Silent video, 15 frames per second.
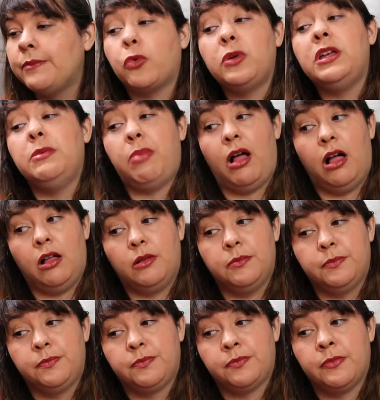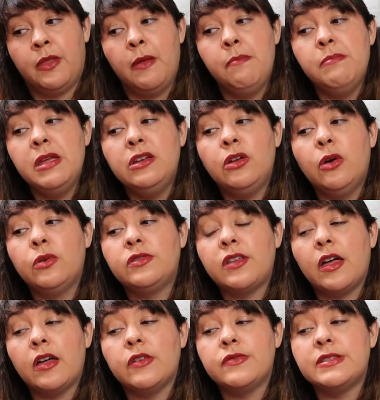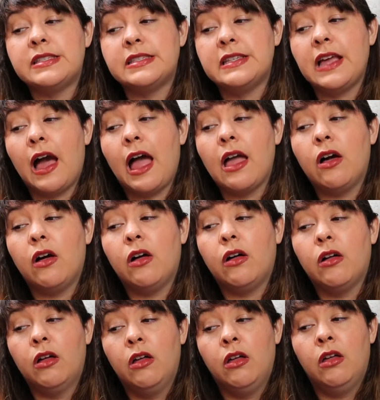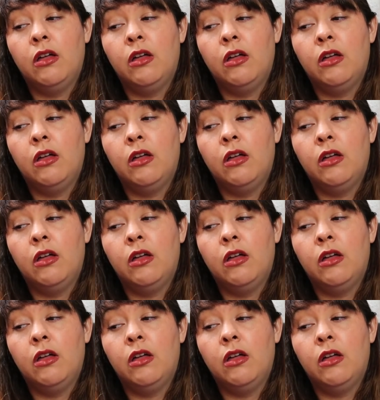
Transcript: Green palm, mid notes of sea isle,